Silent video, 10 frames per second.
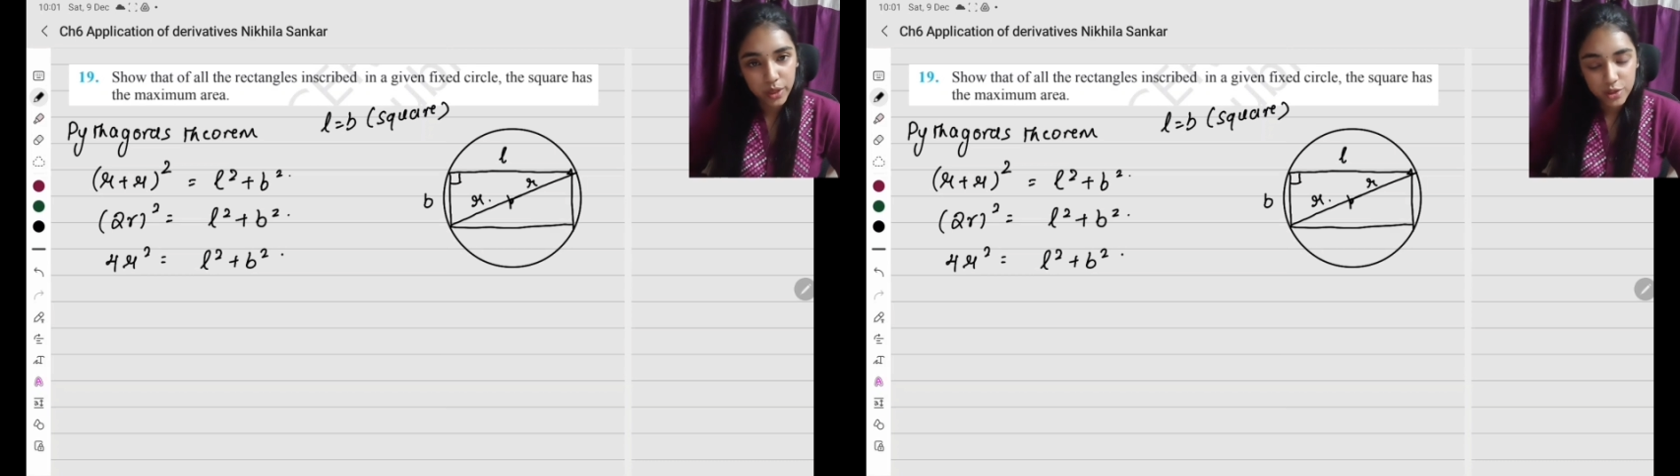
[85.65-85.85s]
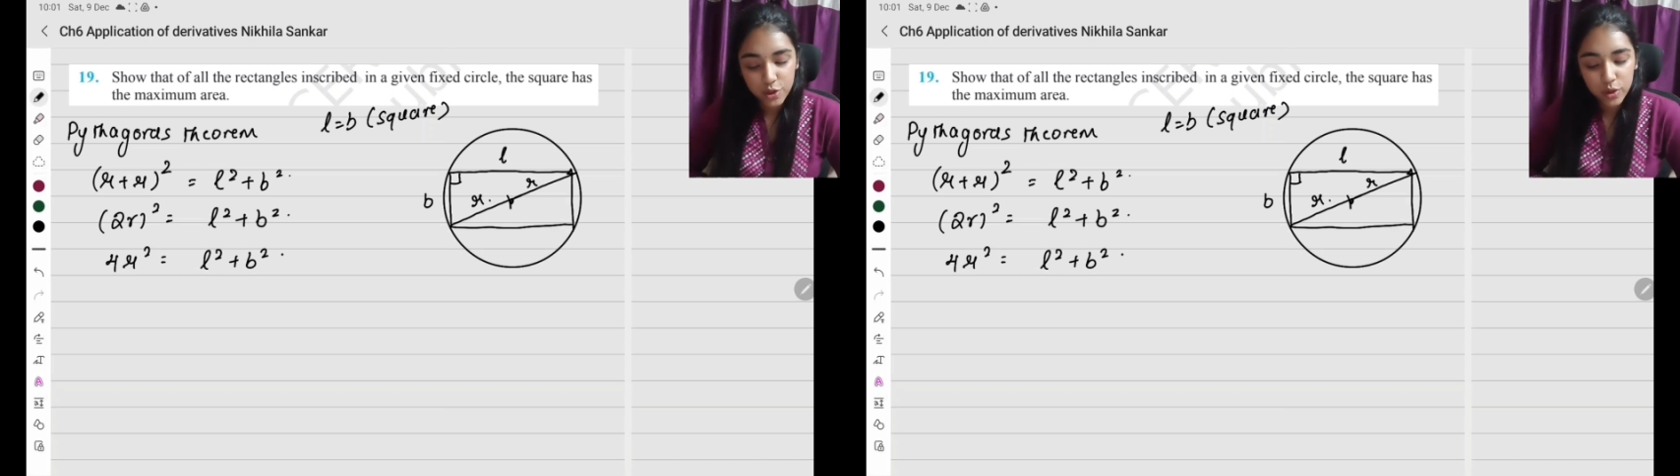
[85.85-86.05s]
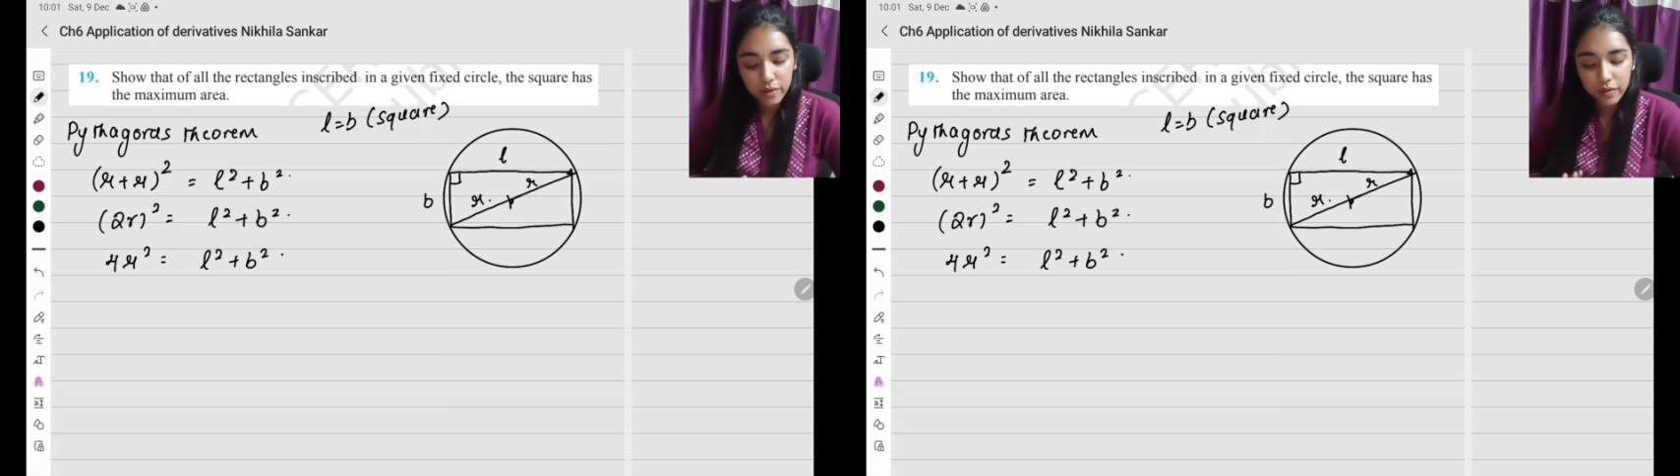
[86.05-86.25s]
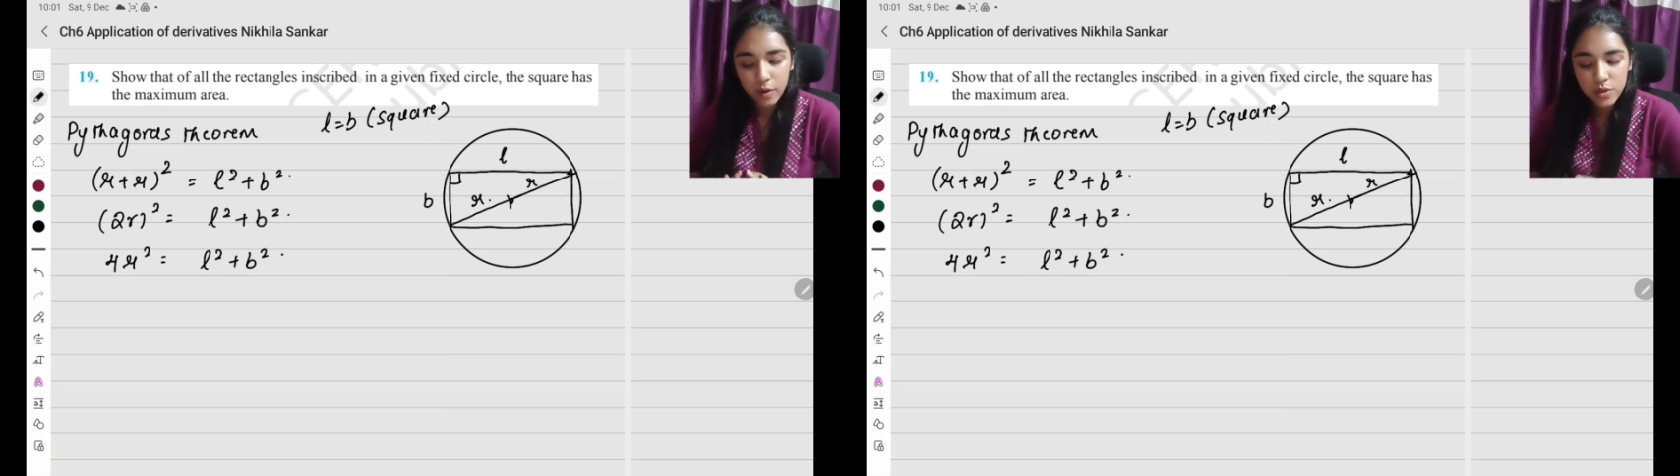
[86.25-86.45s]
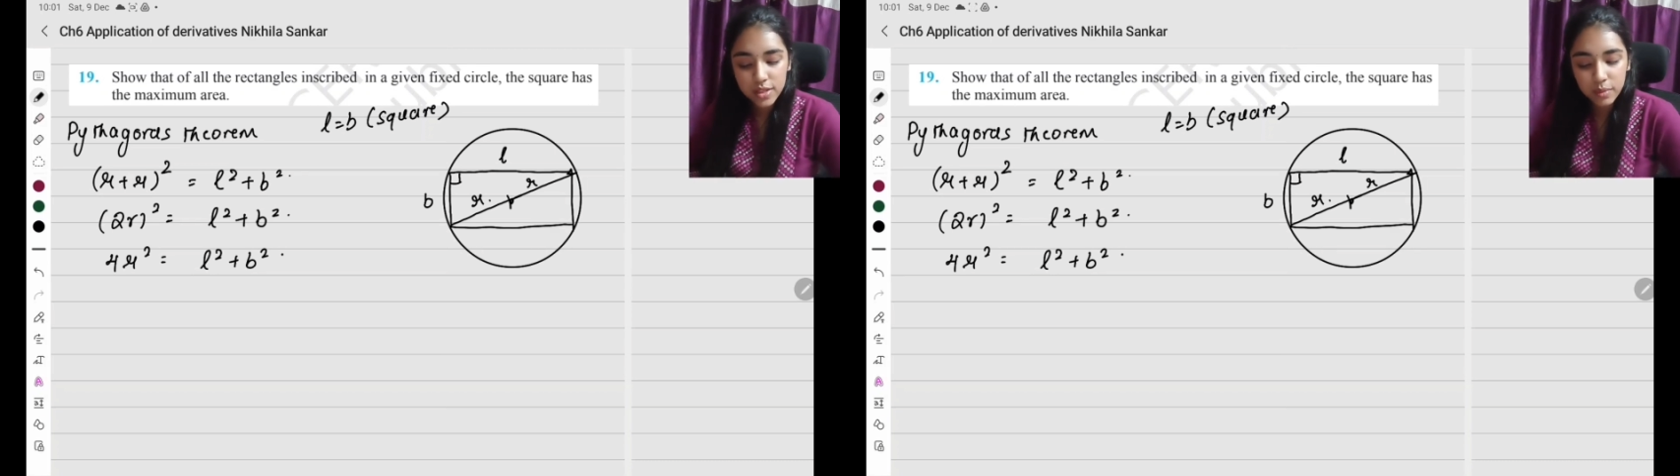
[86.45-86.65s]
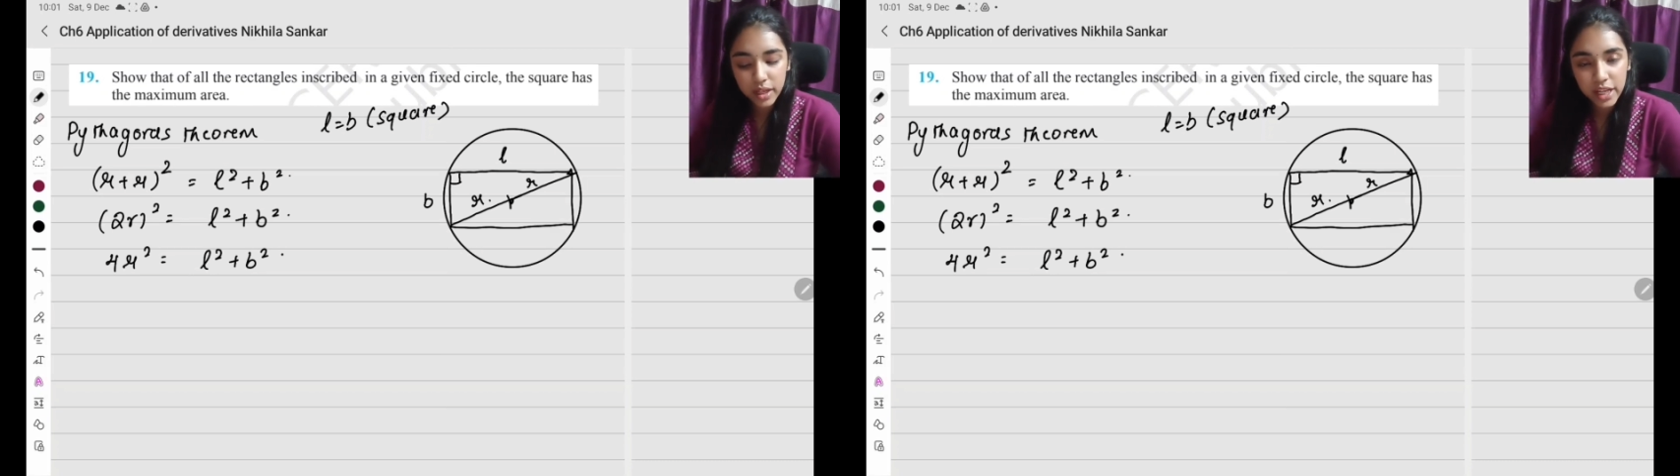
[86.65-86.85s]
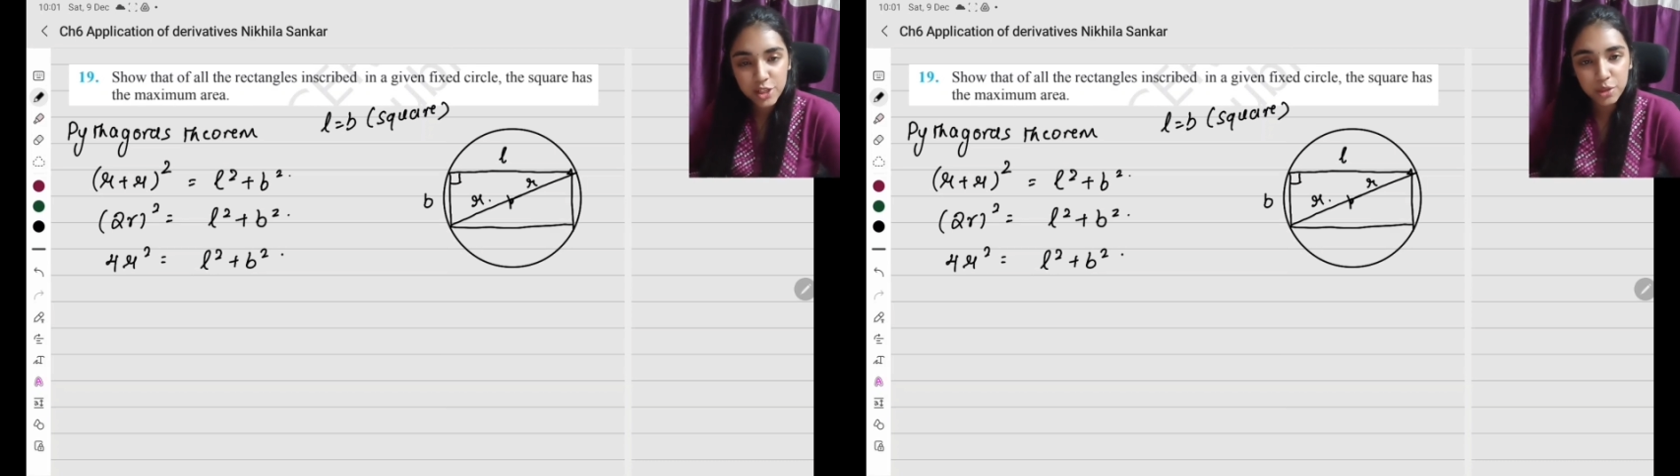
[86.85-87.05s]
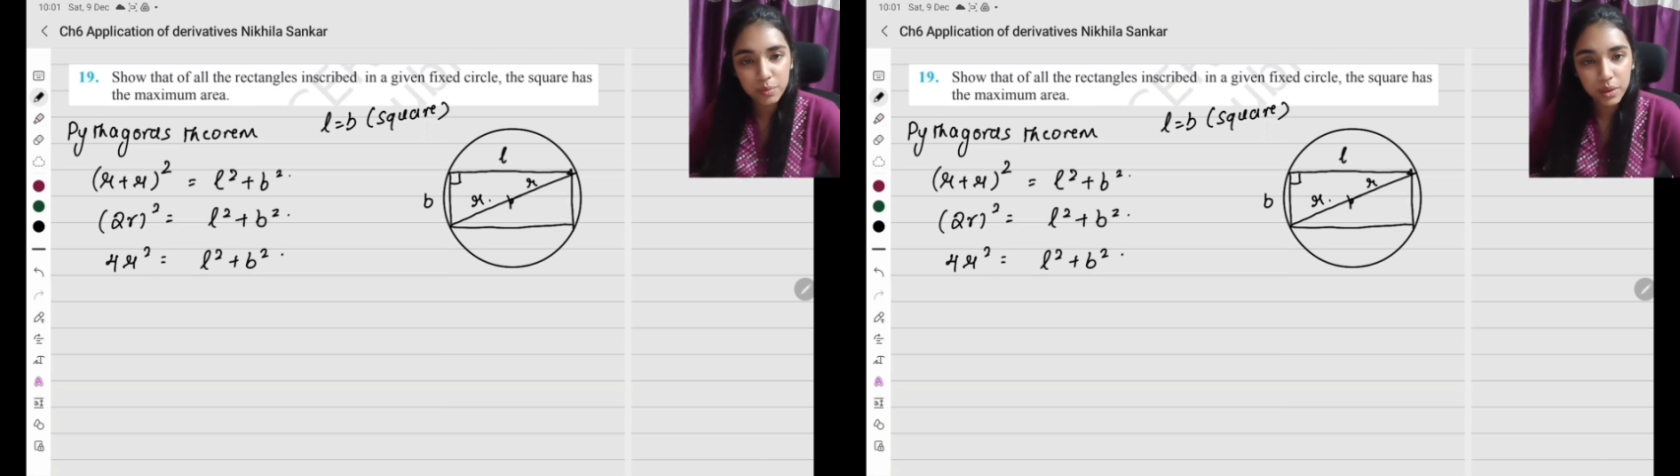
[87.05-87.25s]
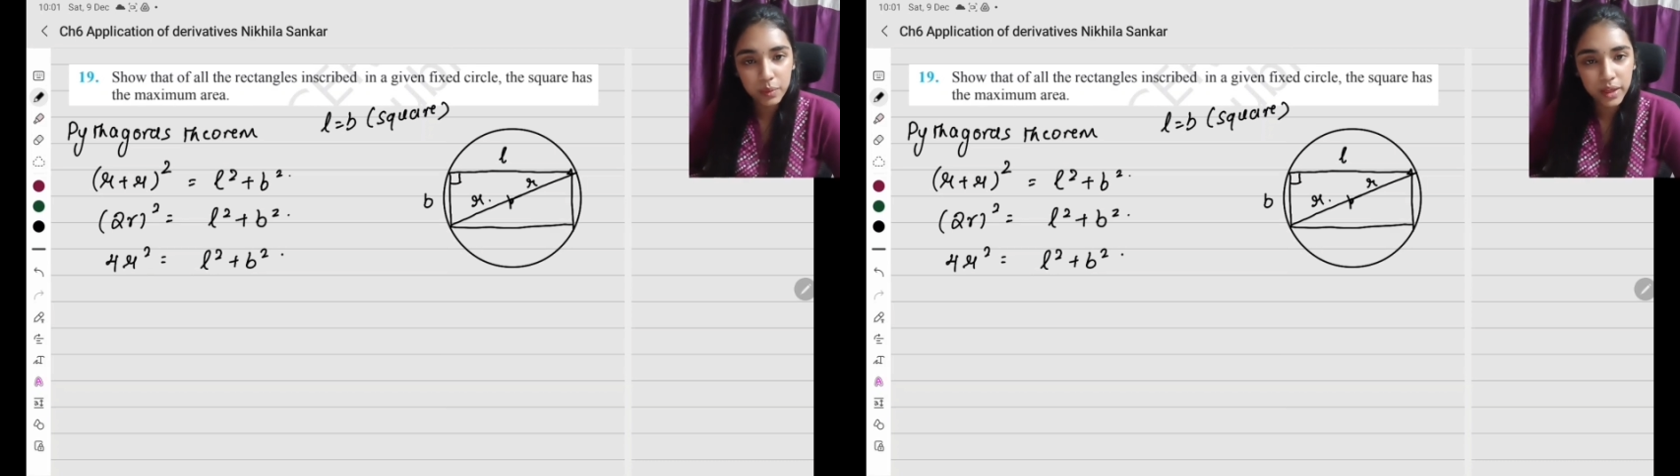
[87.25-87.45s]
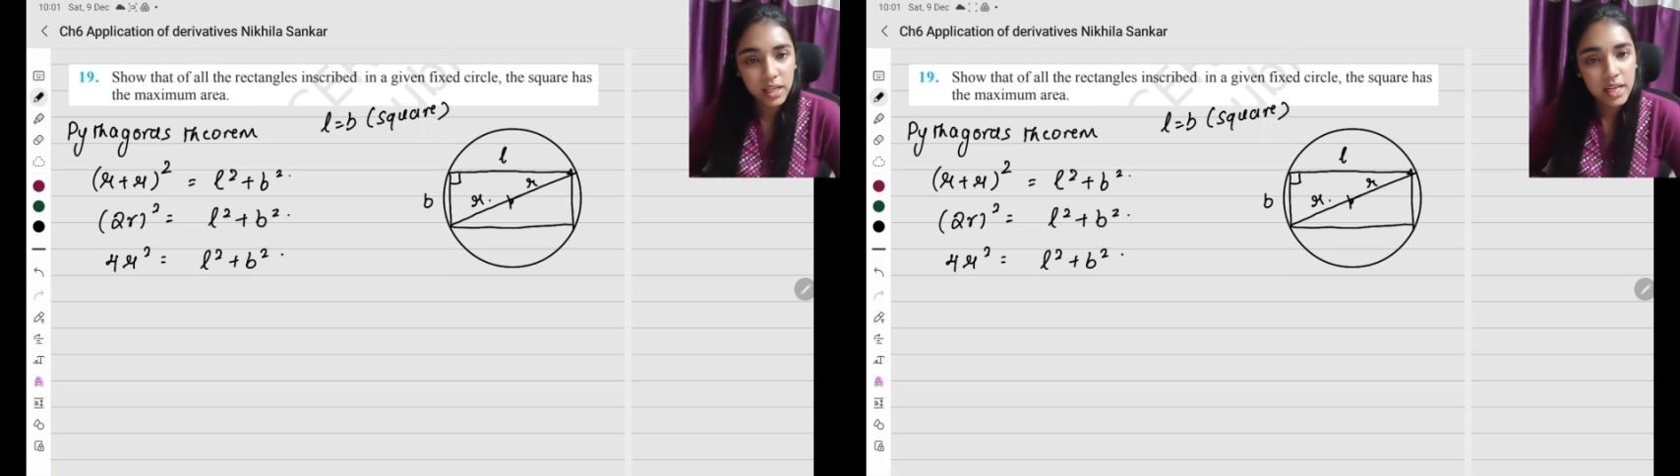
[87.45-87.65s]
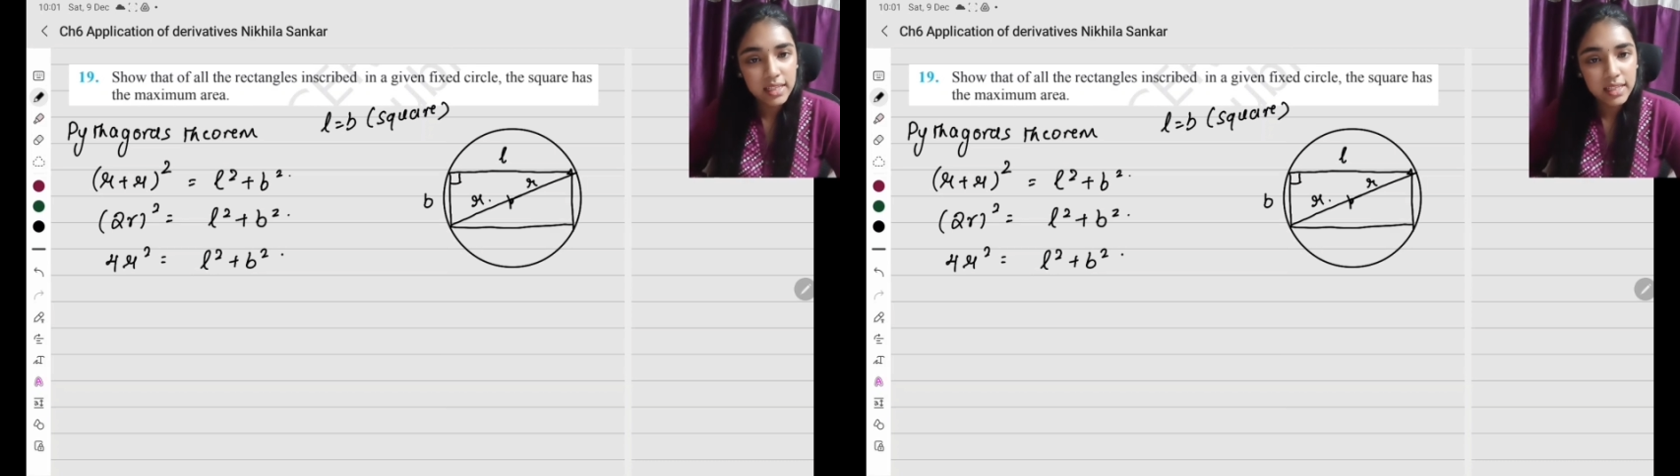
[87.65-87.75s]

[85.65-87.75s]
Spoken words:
So you have found some relation between